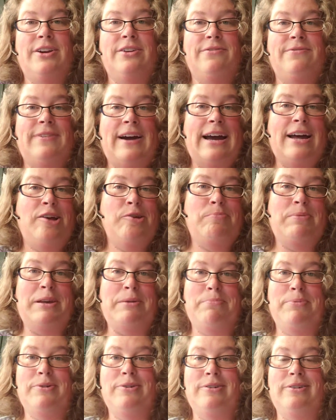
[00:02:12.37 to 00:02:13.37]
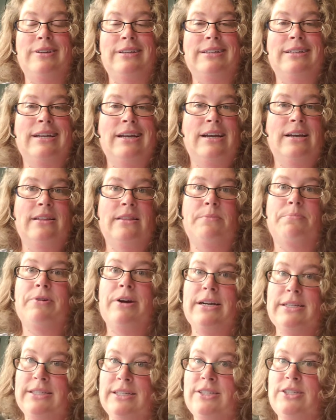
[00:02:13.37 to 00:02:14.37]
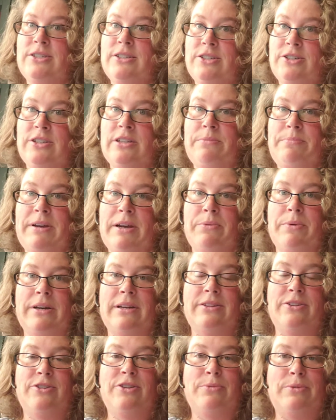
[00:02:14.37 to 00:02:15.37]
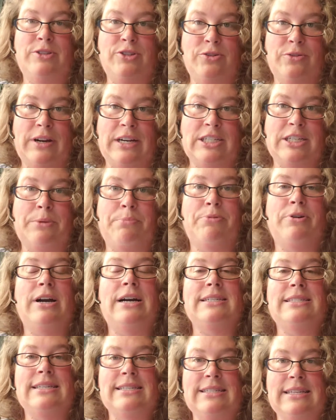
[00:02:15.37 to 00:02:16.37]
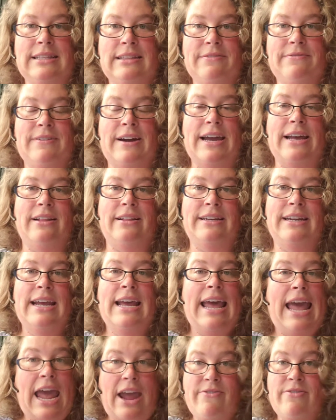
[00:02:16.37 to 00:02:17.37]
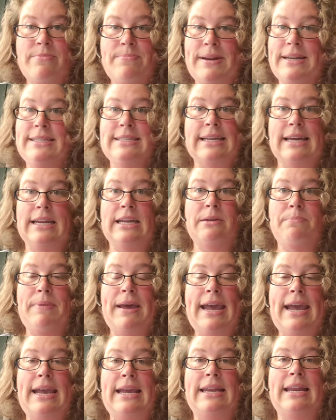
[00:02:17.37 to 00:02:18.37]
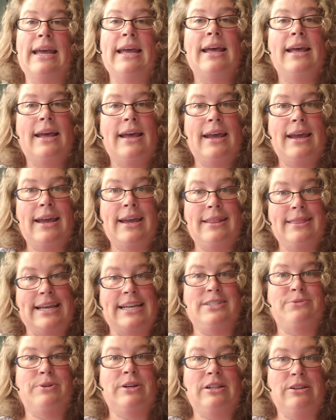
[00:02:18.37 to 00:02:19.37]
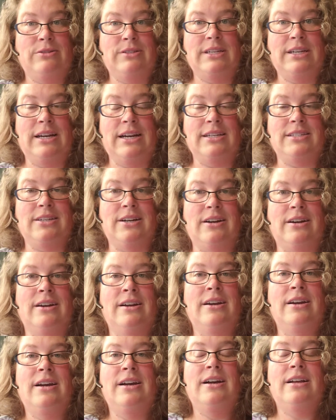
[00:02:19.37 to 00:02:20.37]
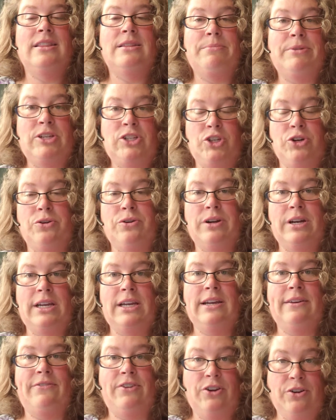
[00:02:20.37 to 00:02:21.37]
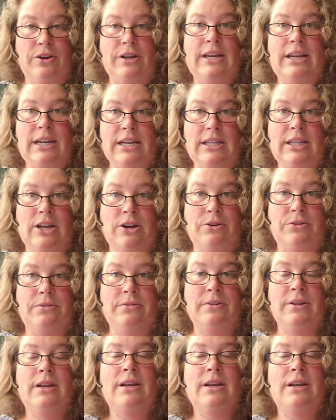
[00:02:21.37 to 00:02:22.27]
file people, and the processors are the big one. They're the ones who are actually processing the file, and everybody's got to get paid. That's what closing costs are. The majority, if you're getting a loan,